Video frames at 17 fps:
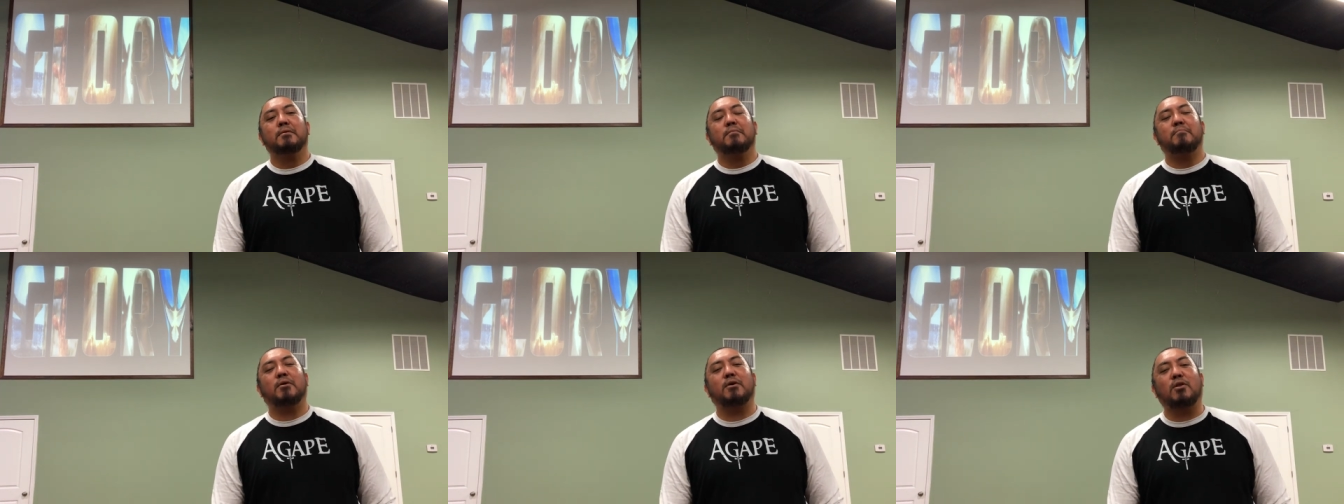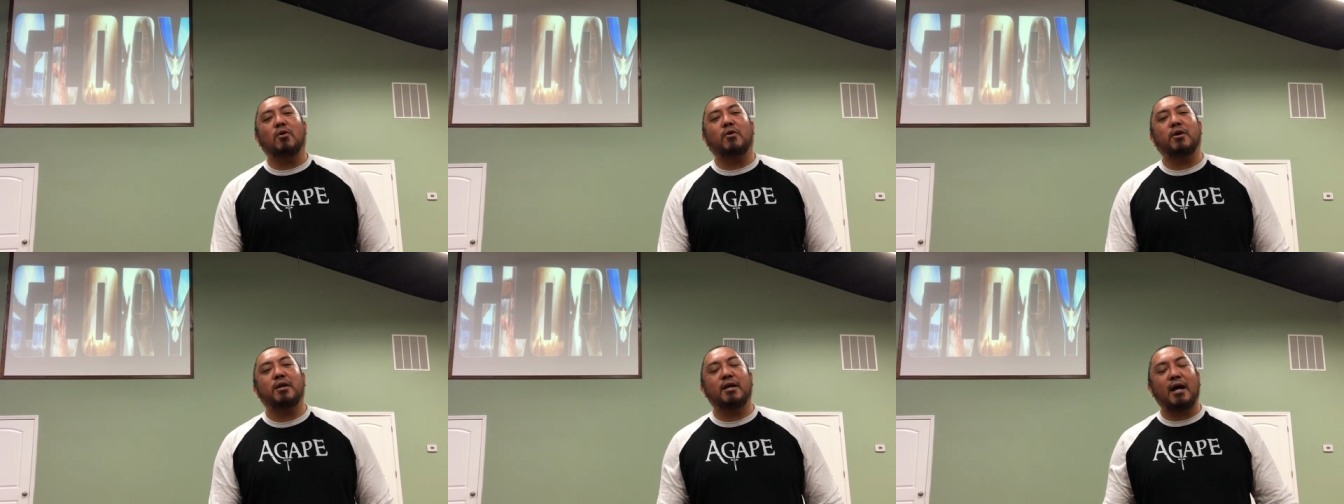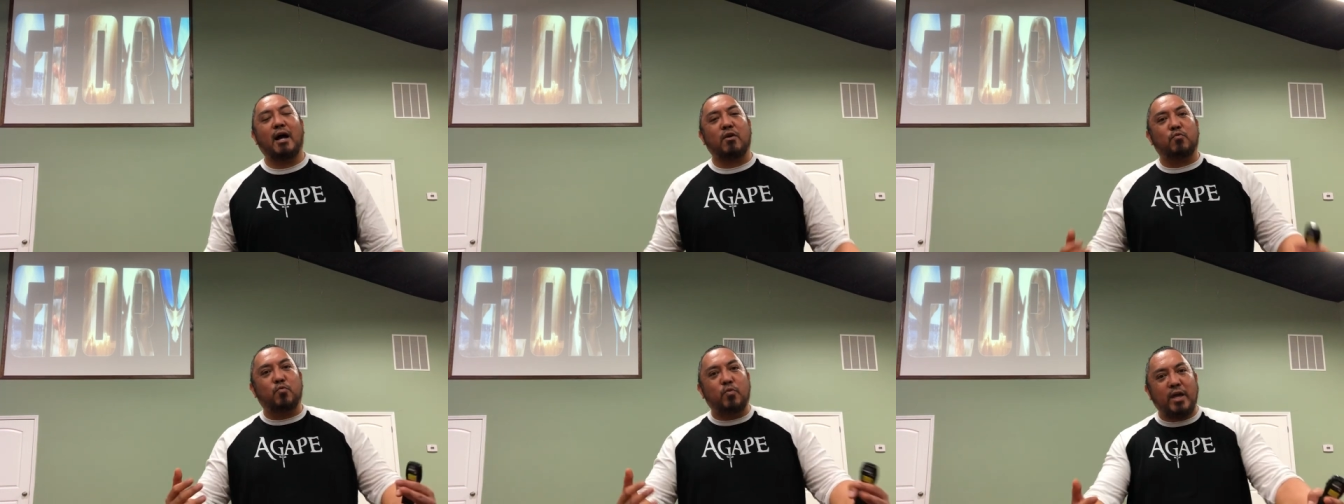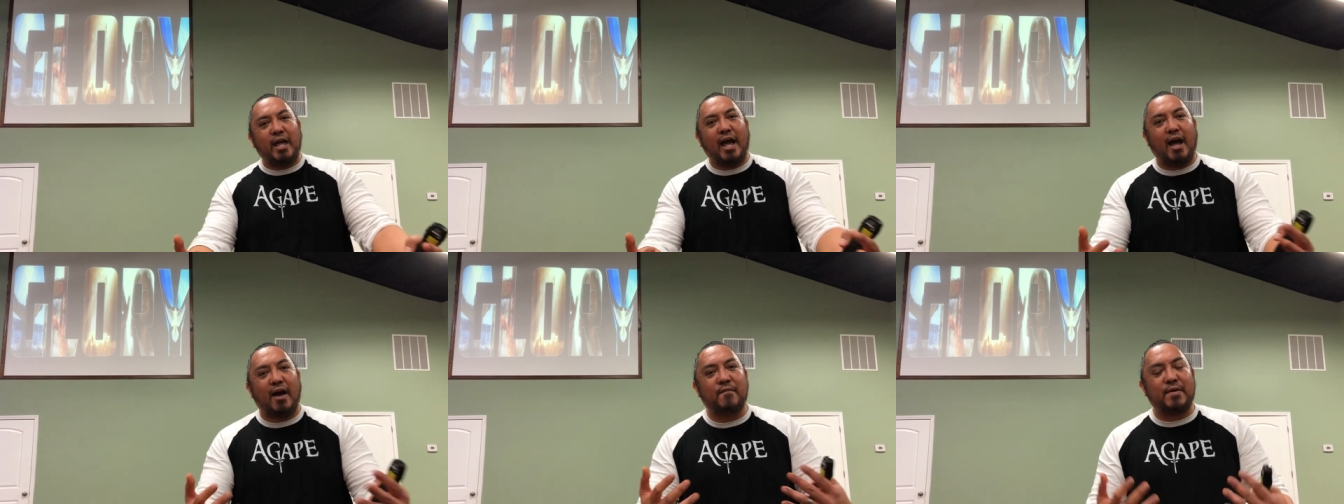But glory to God, we
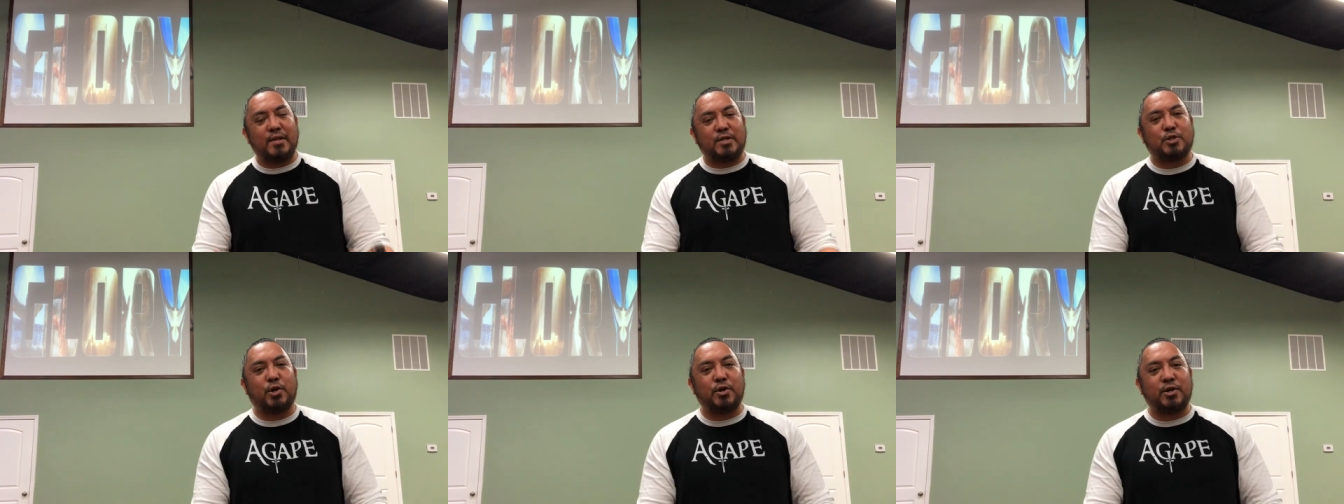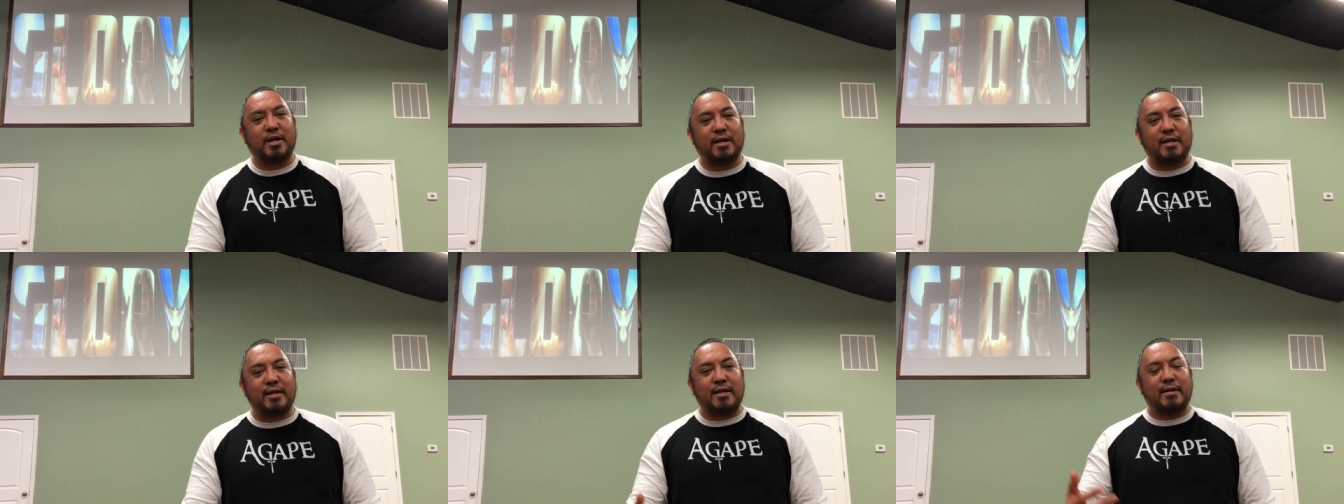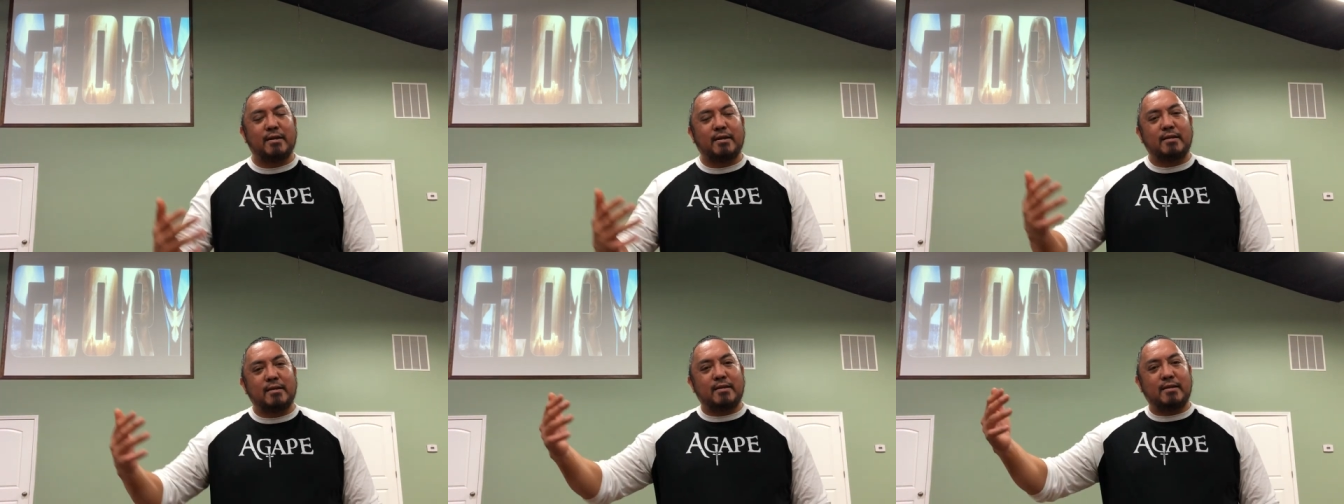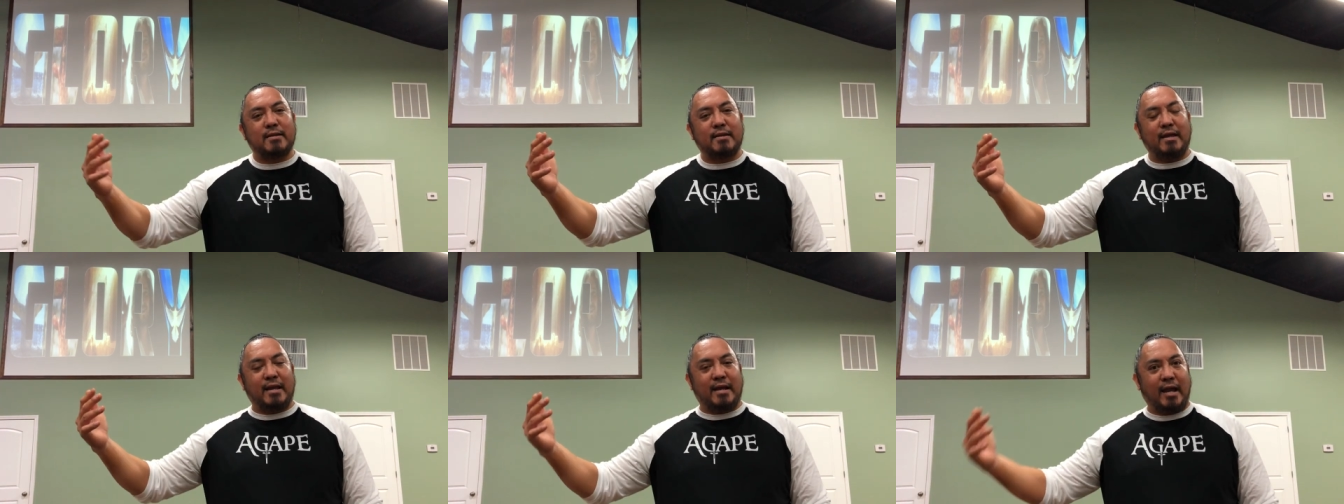have eternity
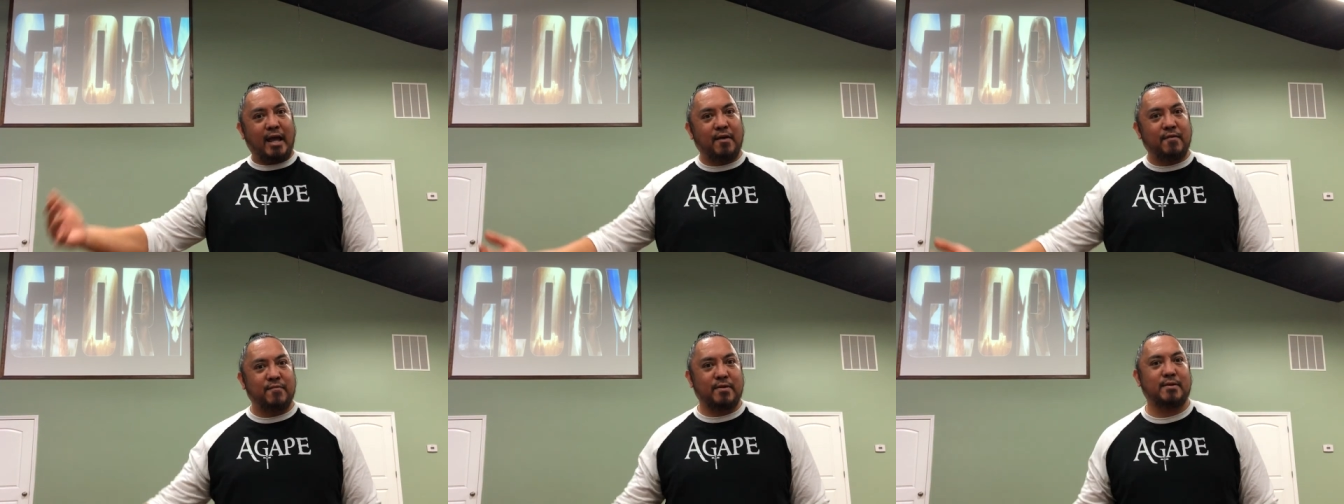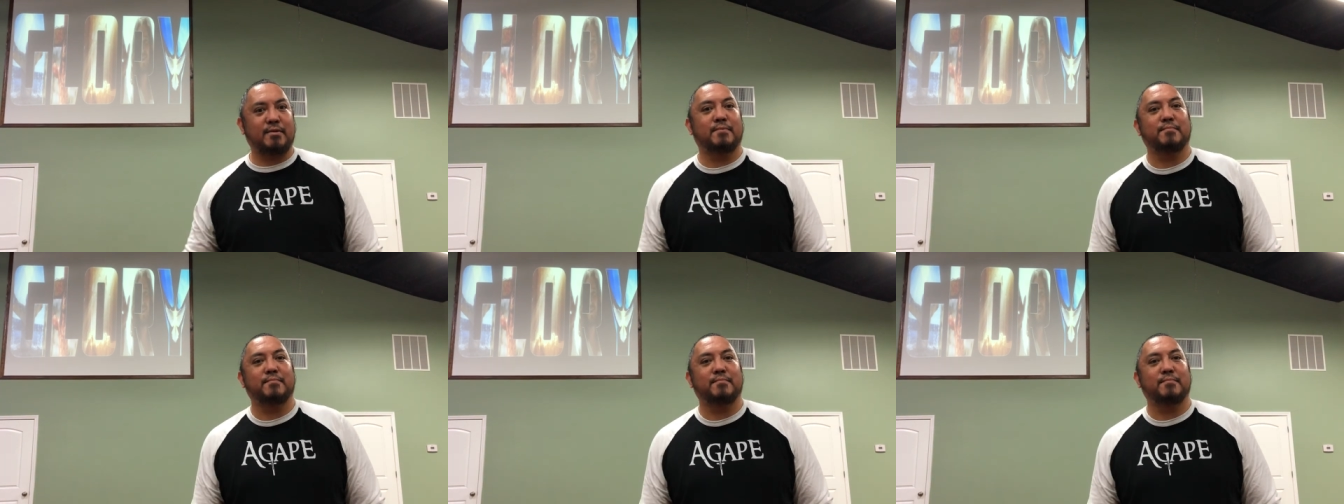in heaven,